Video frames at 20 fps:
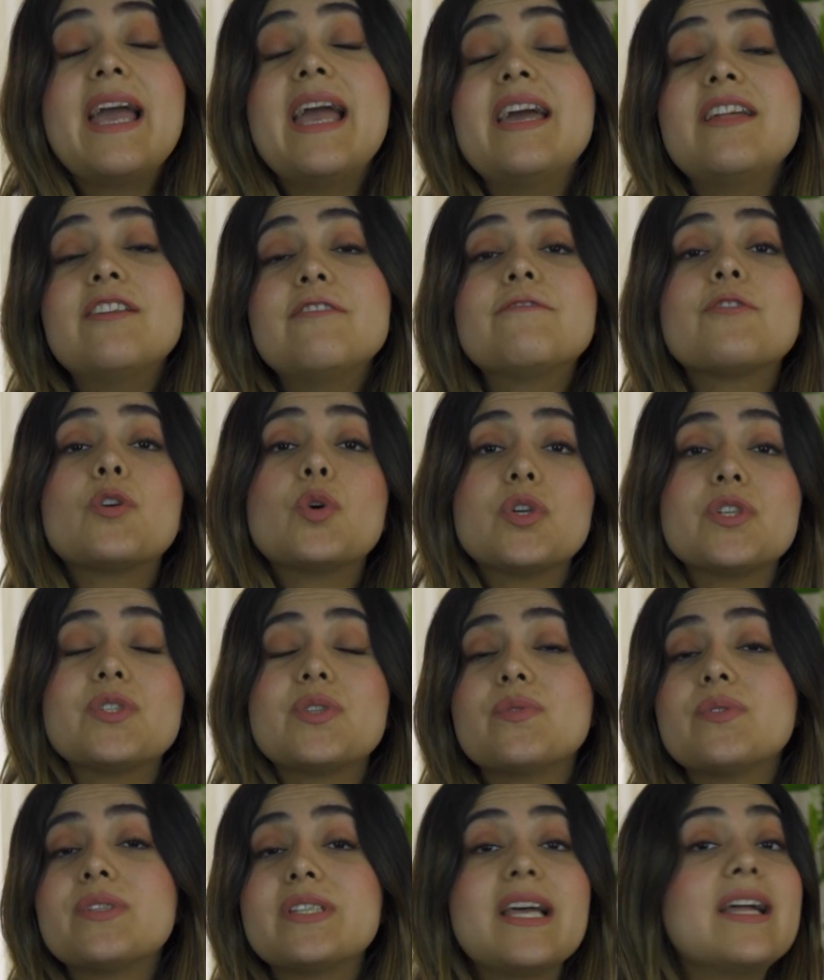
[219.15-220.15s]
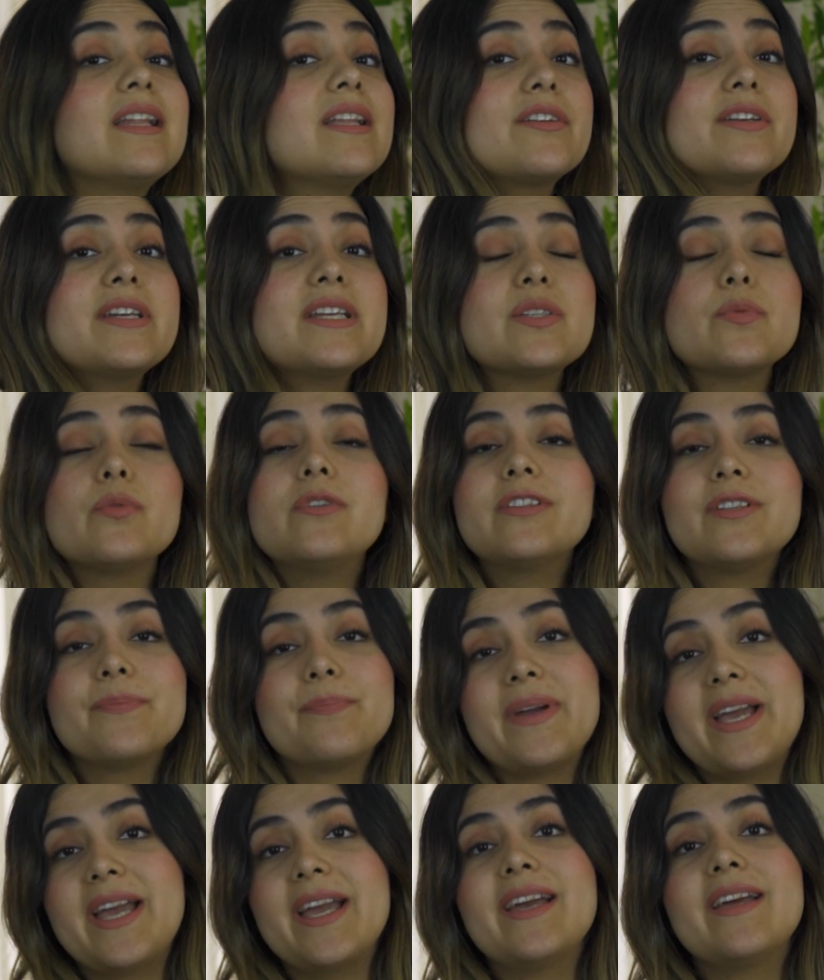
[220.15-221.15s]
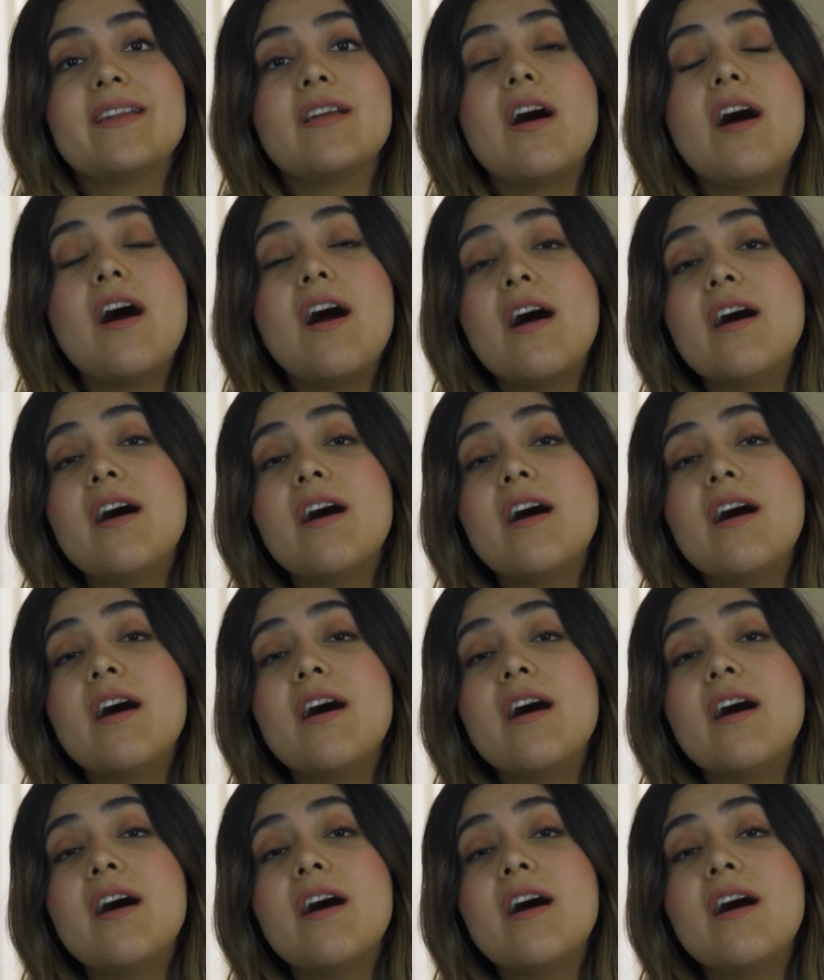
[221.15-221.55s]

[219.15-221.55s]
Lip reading: And of course, those salaries will depend